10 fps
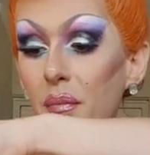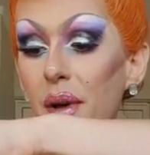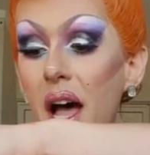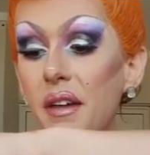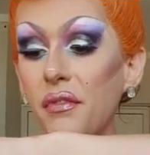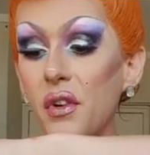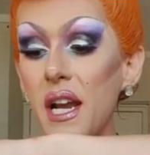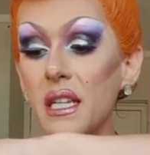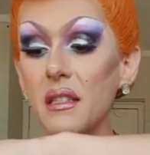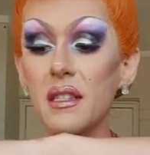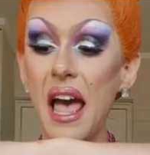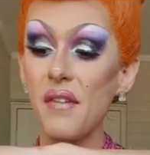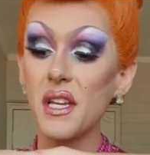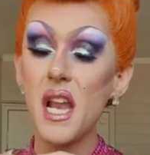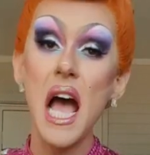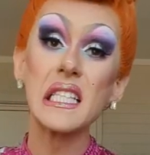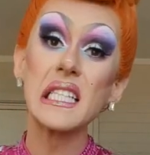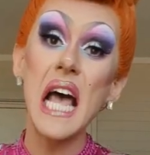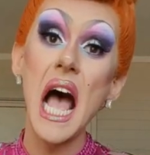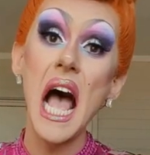Bye, friends. Have a nice
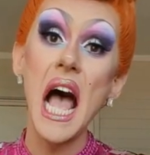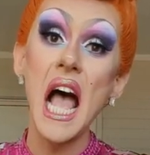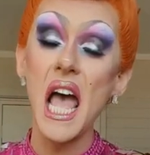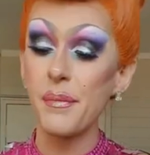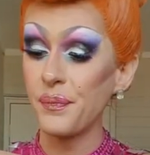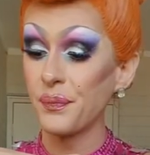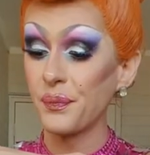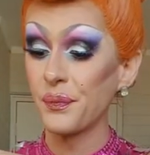time.